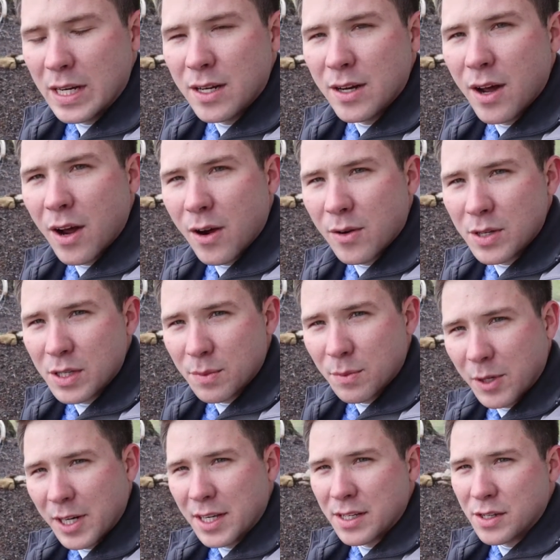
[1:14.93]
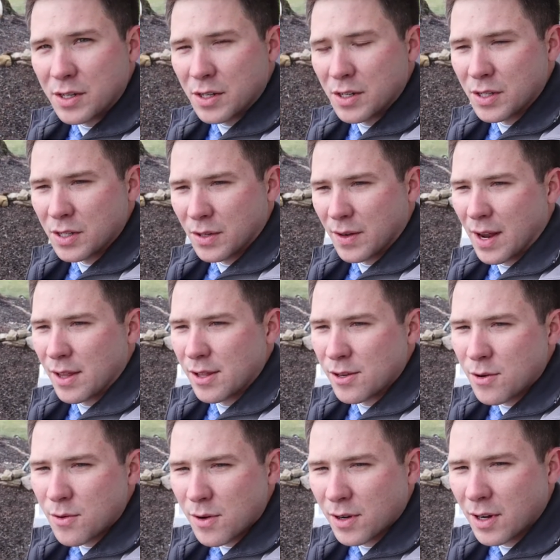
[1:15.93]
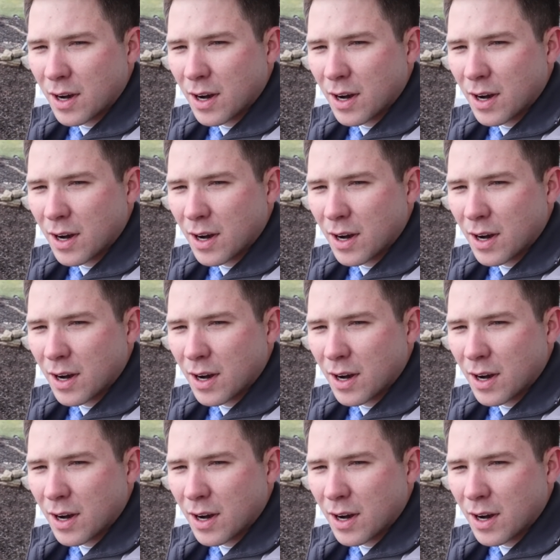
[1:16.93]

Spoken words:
know spring is just around the corner.